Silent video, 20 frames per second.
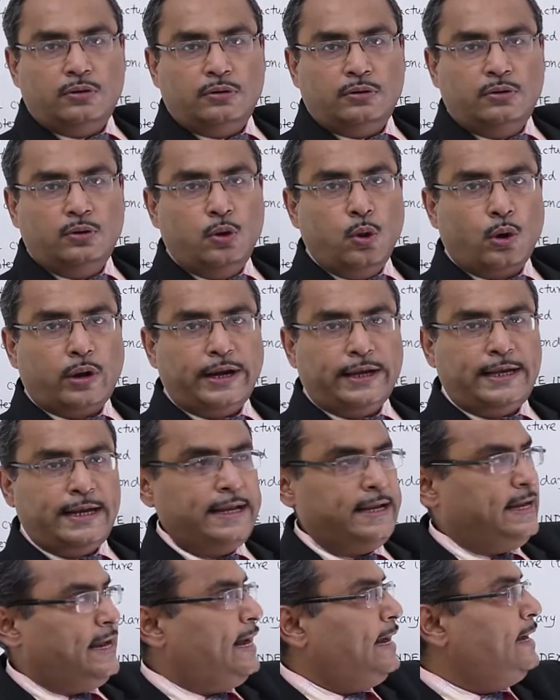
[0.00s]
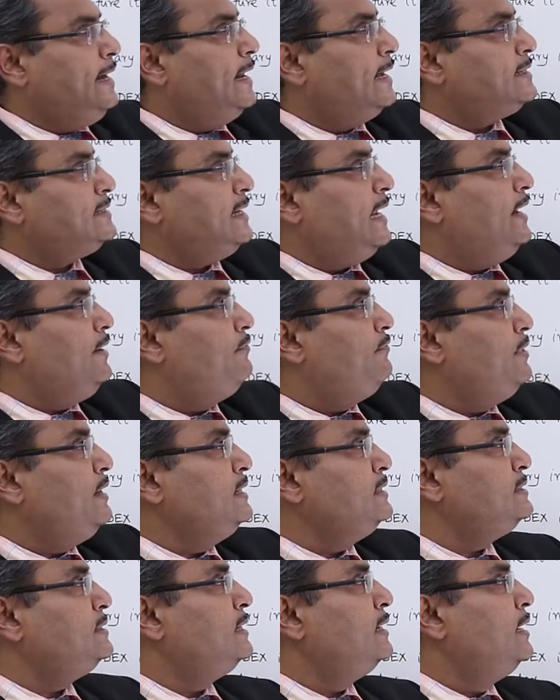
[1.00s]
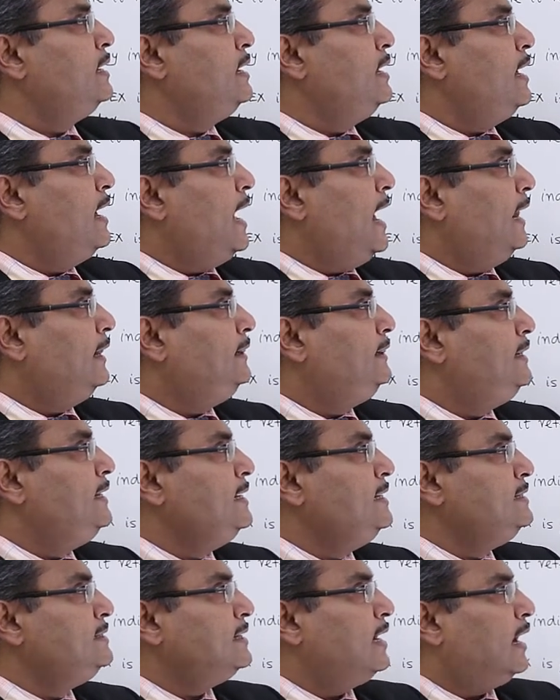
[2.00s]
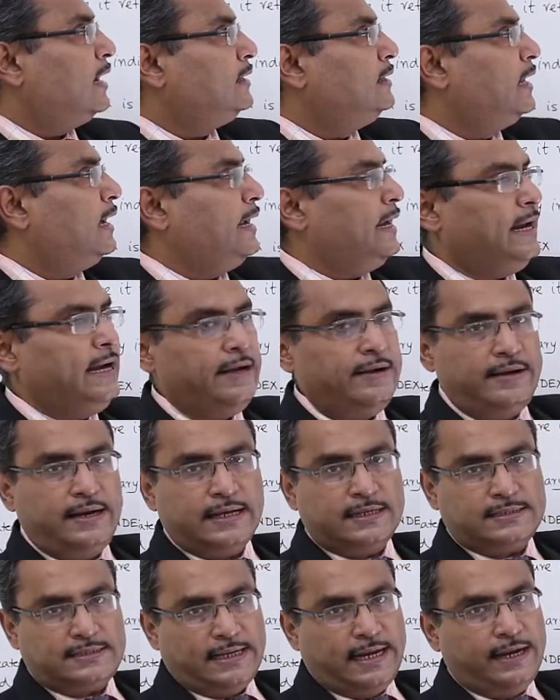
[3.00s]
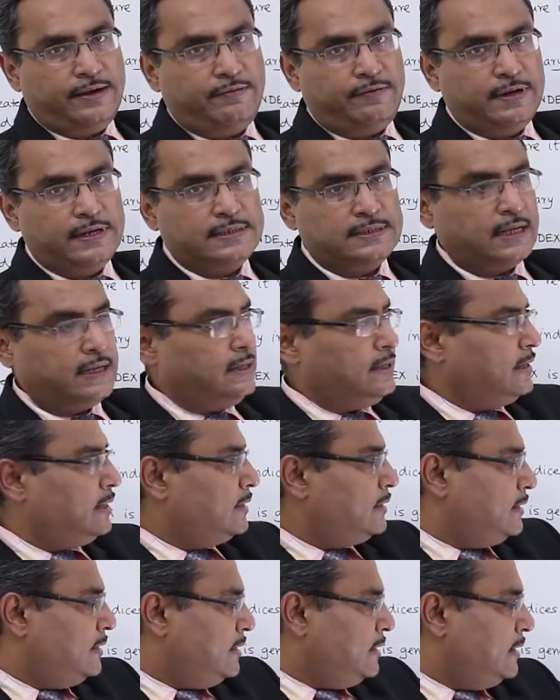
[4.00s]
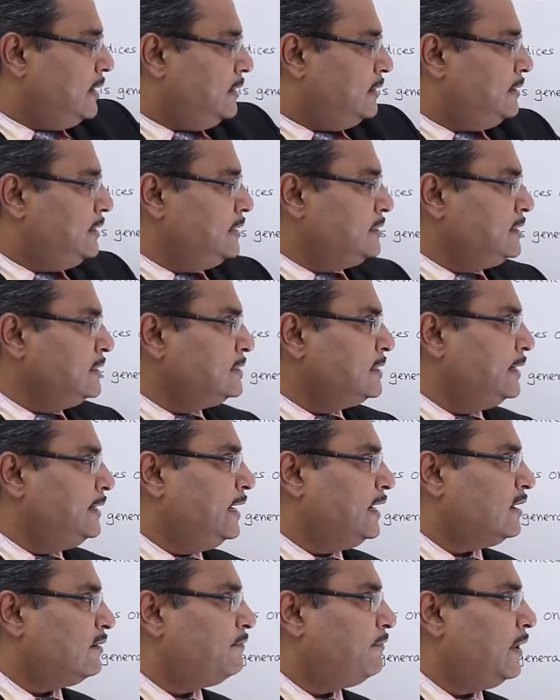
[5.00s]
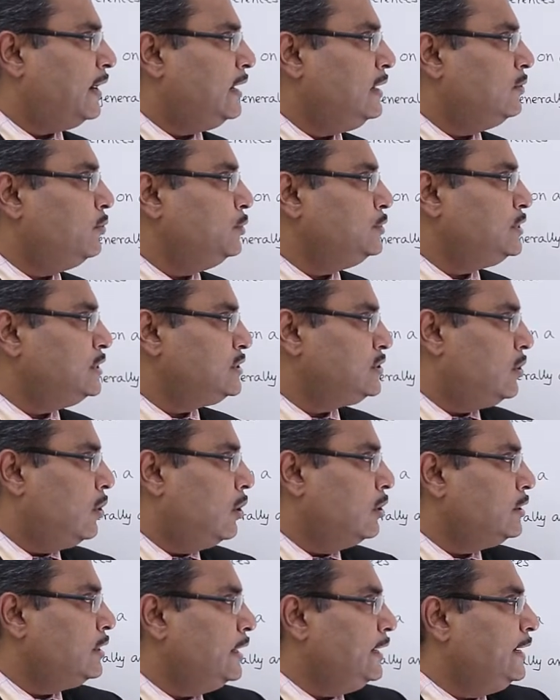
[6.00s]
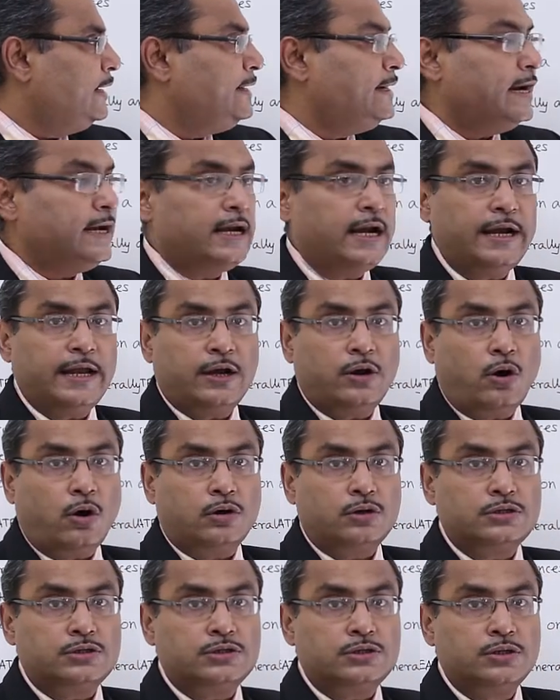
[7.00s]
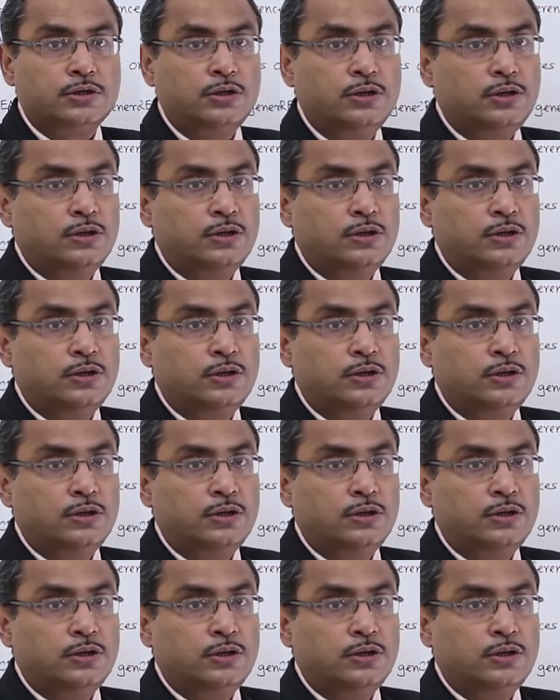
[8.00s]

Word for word: locating index entries and these are the index entries are there. This is a data file which is containing data records.